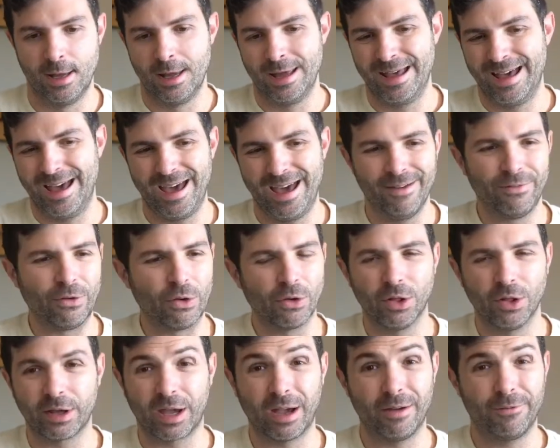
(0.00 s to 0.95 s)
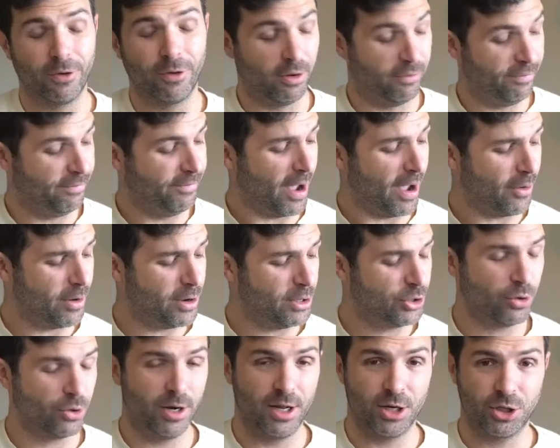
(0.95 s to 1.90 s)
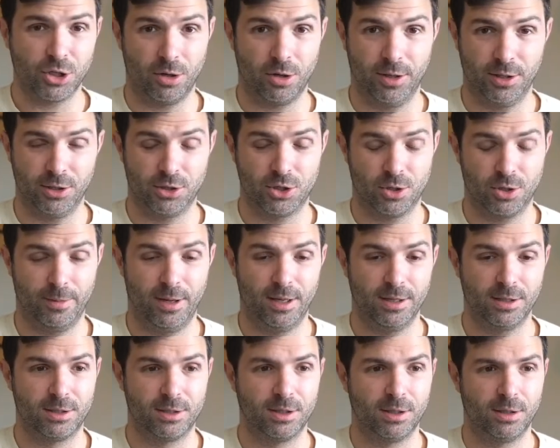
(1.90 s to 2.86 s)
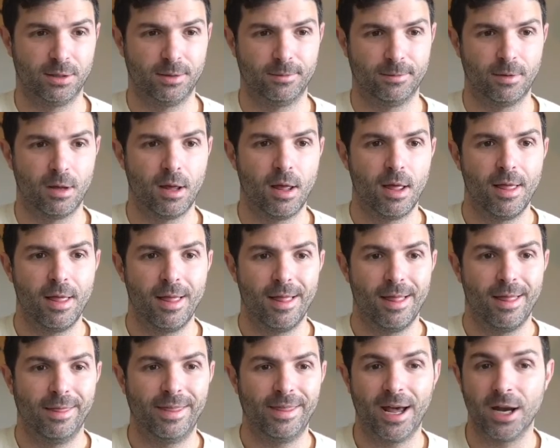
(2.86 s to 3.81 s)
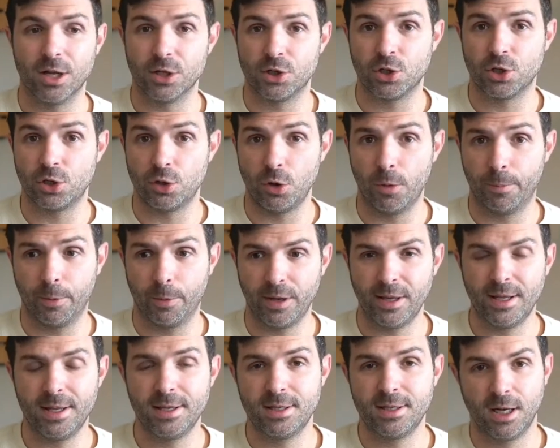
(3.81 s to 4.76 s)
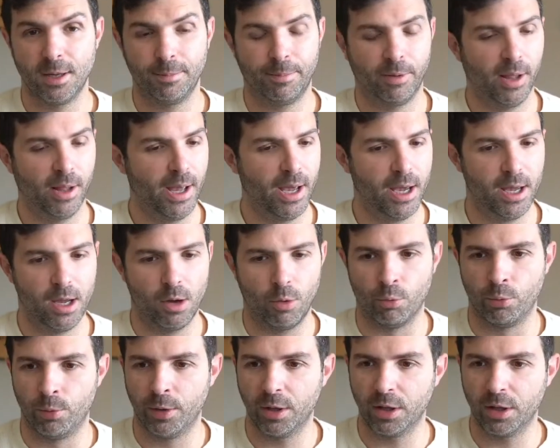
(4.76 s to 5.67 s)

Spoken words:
If you're looking for a very traditional instrument, that is super easy to play, really